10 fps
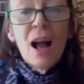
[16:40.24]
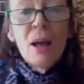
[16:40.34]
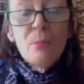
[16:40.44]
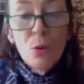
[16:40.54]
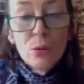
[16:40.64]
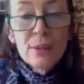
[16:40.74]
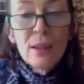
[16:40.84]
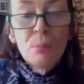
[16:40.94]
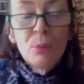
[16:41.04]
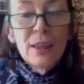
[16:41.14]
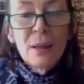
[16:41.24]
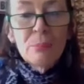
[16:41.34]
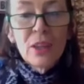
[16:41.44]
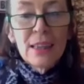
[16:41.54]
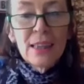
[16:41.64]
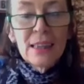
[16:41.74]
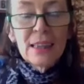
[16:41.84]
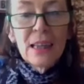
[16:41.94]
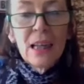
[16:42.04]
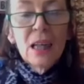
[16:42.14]
I'm also putting up the link,
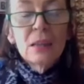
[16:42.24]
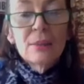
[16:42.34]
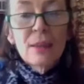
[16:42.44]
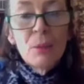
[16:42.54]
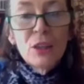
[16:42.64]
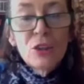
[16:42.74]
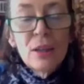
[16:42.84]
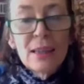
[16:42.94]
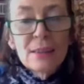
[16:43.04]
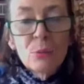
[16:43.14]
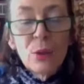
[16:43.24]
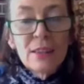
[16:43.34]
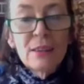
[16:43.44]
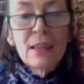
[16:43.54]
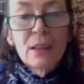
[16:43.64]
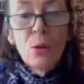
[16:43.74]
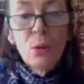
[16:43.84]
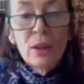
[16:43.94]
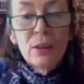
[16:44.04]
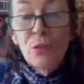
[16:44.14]
because I mentioned last week they're
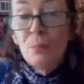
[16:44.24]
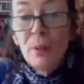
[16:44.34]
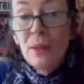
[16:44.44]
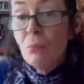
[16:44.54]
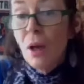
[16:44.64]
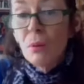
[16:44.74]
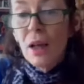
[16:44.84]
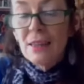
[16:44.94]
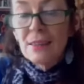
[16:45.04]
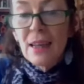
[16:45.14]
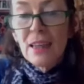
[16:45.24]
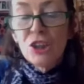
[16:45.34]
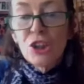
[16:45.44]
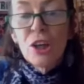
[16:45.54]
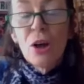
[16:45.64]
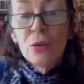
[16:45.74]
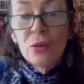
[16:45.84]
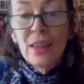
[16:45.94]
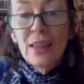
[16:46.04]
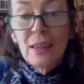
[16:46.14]
calling for a big mobilization on
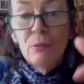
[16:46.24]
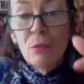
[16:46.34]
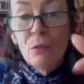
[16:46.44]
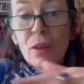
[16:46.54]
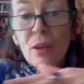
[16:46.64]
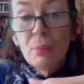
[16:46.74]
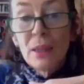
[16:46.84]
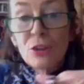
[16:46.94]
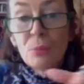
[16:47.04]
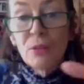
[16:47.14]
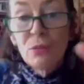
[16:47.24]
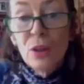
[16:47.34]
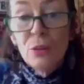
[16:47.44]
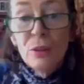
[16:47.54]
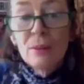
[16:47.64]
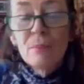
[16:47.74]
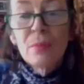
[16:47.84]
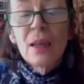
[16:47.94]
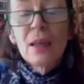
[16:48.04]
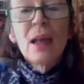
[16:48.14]
the eve of the impeachment vote.
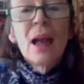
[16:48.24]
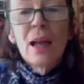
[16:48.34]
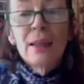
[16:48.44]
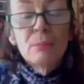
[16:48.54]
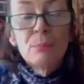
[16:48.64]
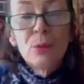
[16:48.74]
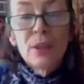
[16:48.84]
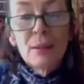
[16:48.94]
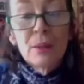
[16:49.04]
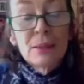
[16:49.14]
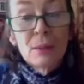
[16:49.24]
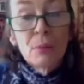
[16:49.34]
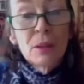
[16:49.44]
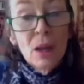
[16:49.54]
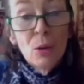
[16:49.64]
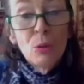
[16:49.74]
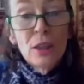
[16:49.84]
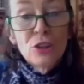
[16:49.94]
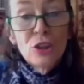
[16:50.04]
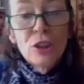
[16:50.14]
And I'm putting up, it's a
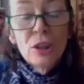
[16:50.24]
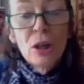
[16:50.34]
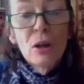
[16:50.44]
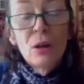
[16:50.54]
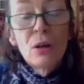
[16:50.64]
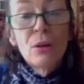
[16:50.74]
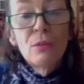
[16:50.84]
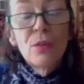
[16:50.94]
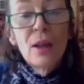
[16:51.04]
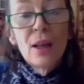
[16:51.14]
coalition of